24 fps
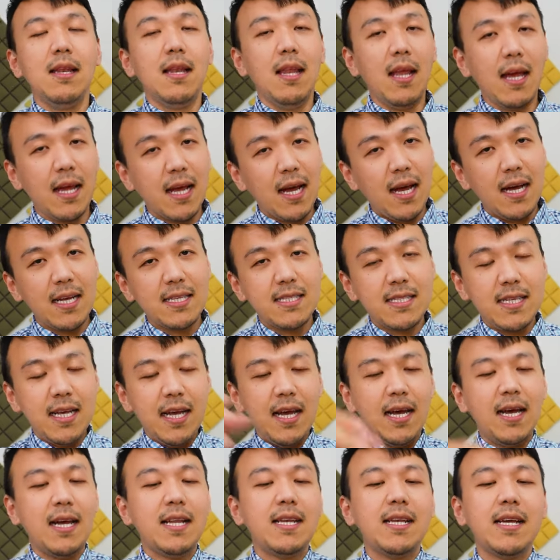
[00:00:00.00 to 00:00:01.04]
Like I
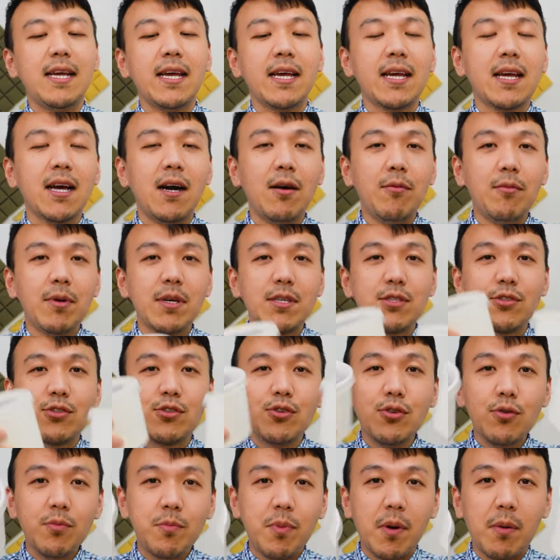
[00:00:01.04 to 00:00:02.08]
said, it comes with
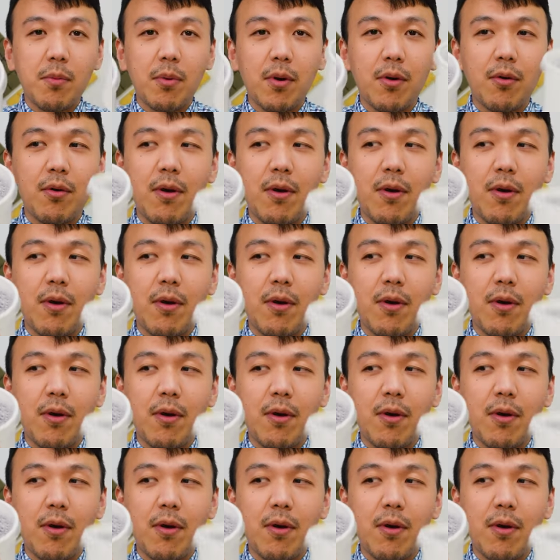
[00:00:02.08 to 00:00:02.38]
two purple